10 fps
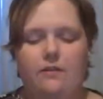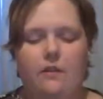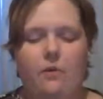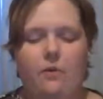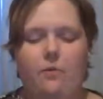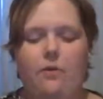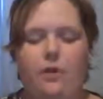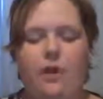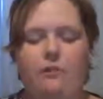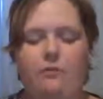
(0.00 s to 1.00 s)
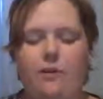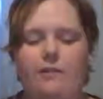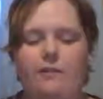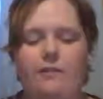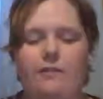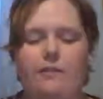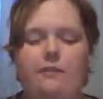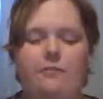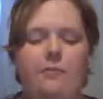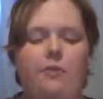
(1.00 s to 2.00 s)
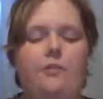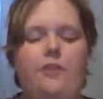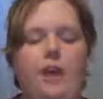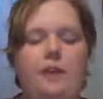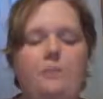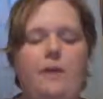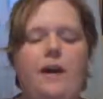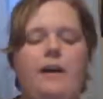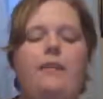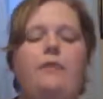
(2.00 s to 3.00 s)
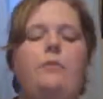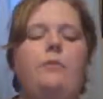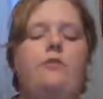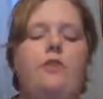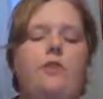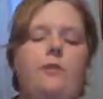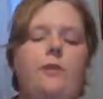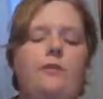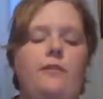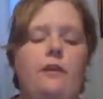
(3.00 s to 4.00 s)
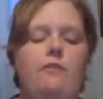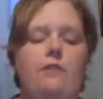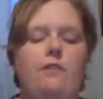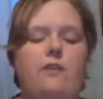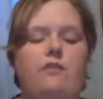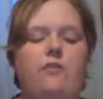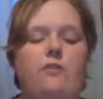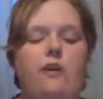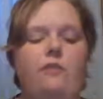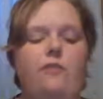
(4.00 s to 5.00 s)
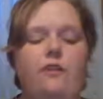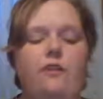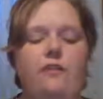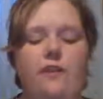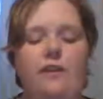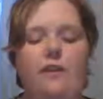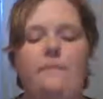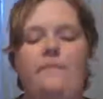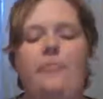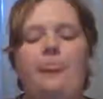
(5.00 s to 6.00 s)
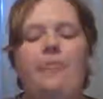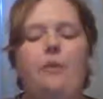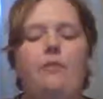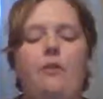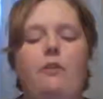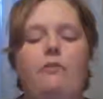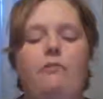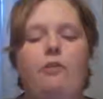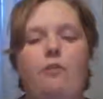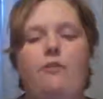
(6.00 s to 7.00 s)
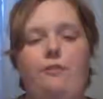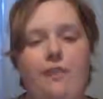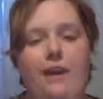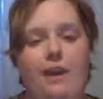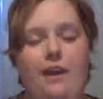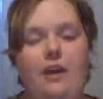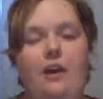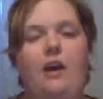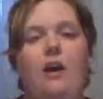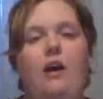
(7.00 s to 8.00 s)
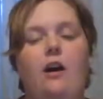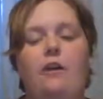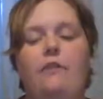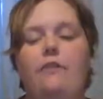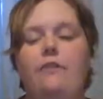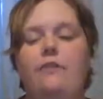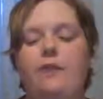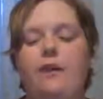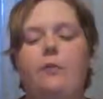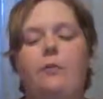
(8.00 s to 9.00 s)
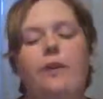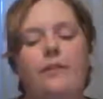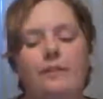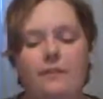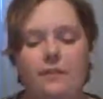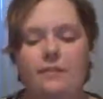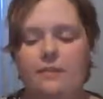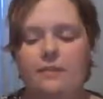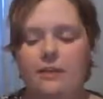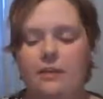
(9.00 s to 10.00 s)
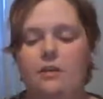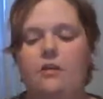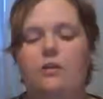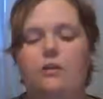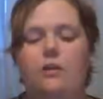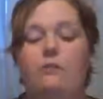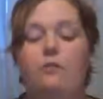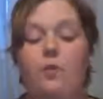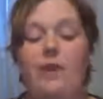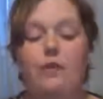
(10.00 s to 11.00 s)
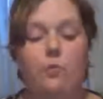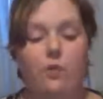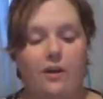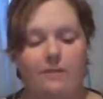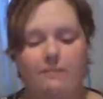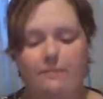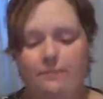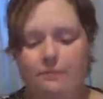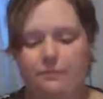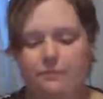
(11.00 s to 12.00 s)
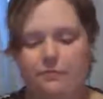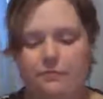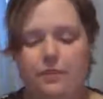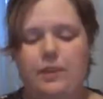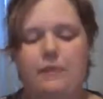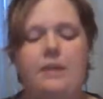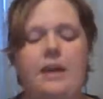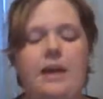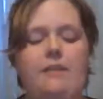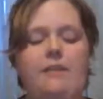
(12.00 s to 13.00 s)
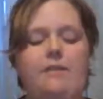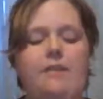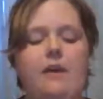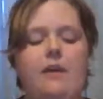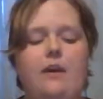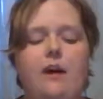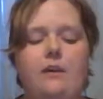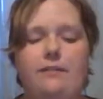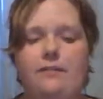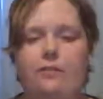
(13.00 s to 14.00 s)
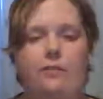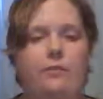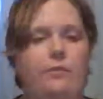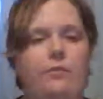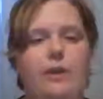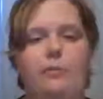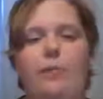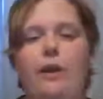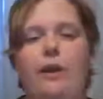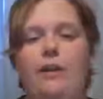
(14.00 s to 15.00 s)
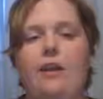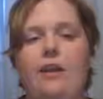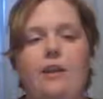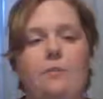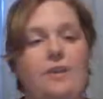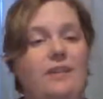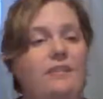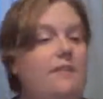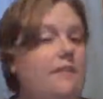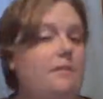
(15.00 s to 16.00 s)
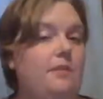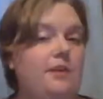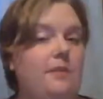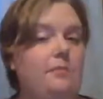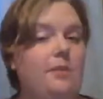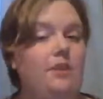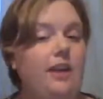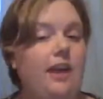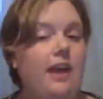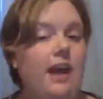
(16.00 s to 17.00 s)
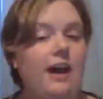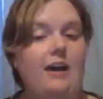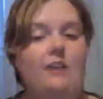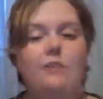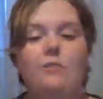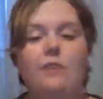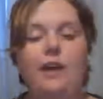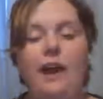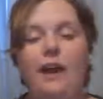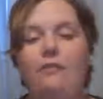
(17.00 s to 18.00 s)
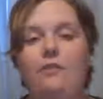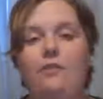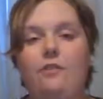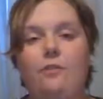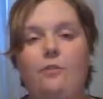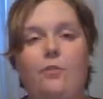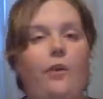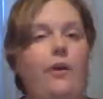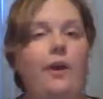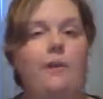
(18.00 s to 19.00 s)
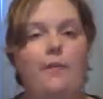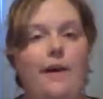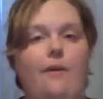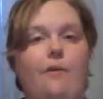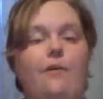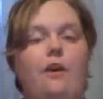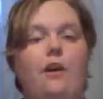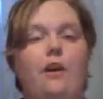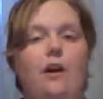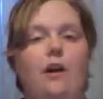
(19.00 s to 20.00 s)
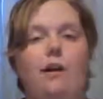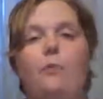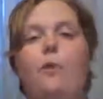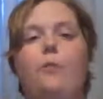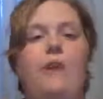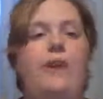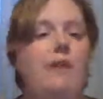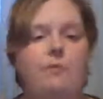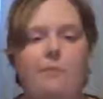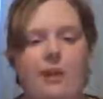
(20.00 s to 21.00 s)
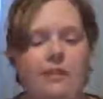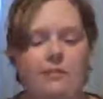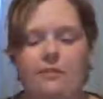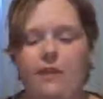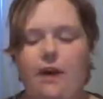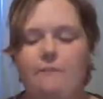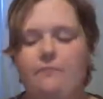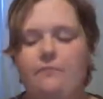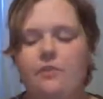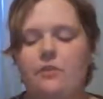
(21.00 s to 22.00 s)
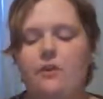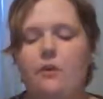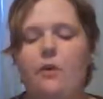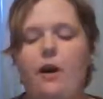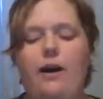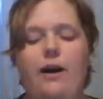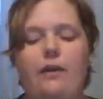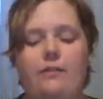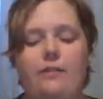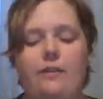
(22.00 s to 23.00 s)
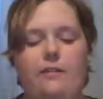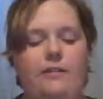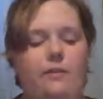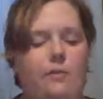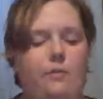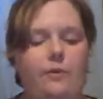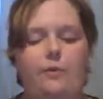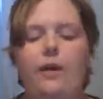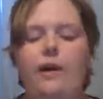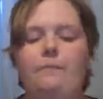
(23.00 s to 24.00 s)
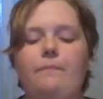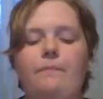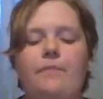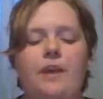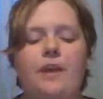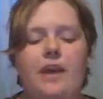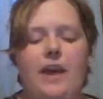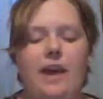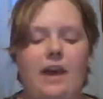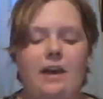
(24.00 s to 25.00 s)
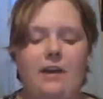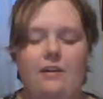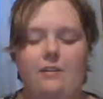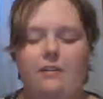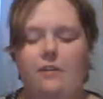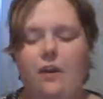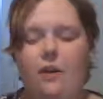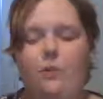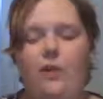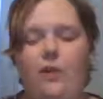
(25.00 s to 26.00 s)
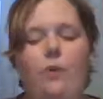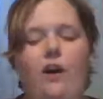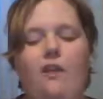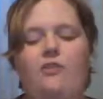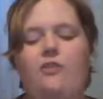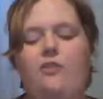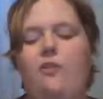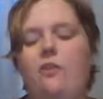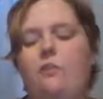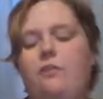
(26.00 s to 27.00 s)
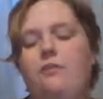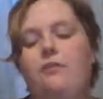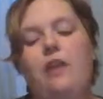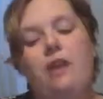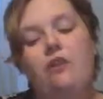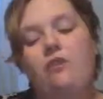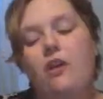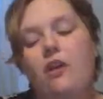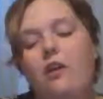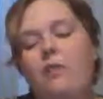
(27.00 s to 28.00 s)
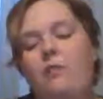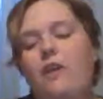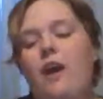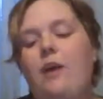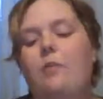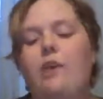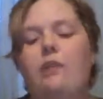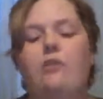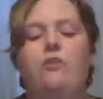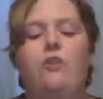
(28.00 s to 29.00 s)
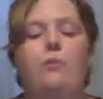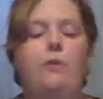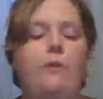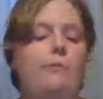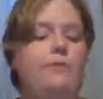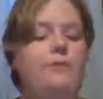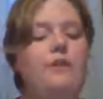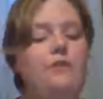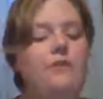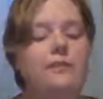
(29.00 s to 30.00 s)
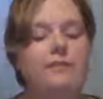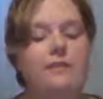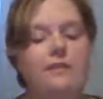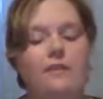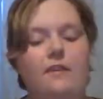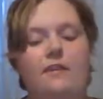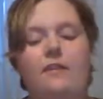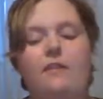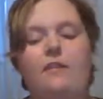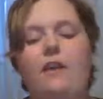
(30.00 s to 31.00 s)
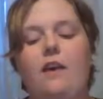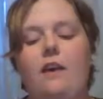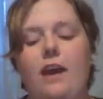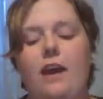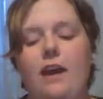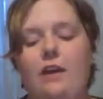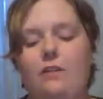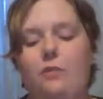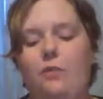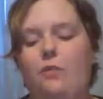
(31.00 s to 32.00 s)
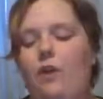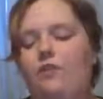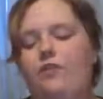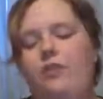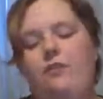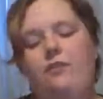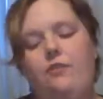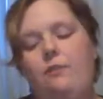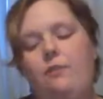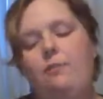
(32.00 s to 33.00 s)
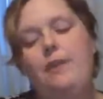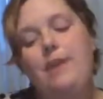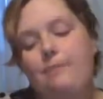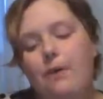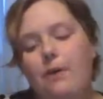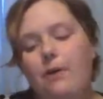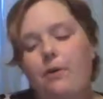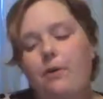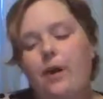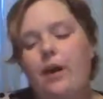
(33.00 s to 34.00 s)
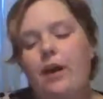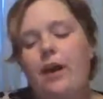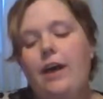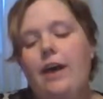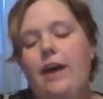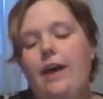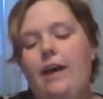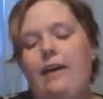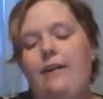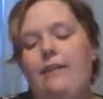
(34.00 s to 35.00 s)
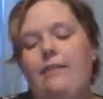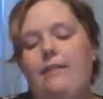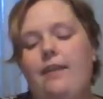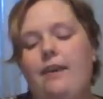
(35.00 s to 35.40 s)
So, for instance, the first day back was January 7th in 2019. That was our first day of Cycle 1 CC of week 1, because I started with week 1 because since I'm not in a community, I don't really have to worry about what week everybody else is at. So I decided to start with week 1, and we watched The Prince of Egypt, and we learned our preposition sentence, and we watched History with People, and